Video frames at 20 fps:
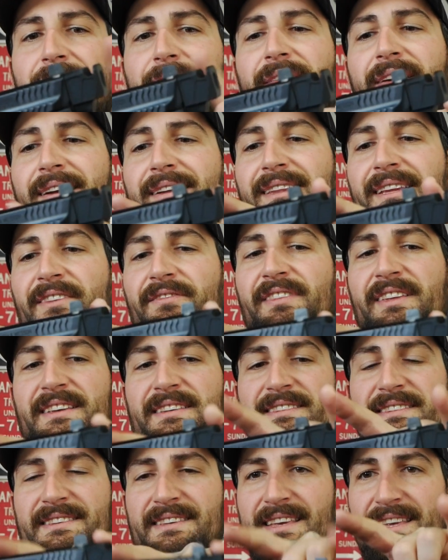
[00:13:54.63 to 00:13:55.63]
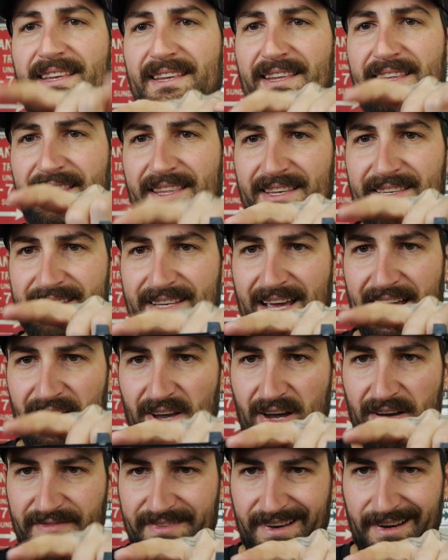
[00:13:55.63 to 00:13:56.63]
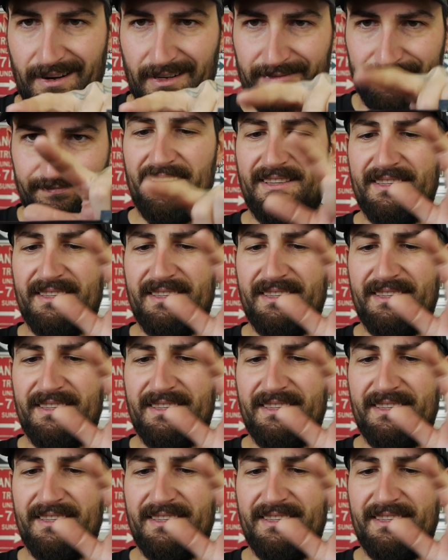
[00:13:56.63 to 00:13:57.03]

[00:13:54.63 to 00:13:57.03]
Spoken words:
Gonna leave this guy off here.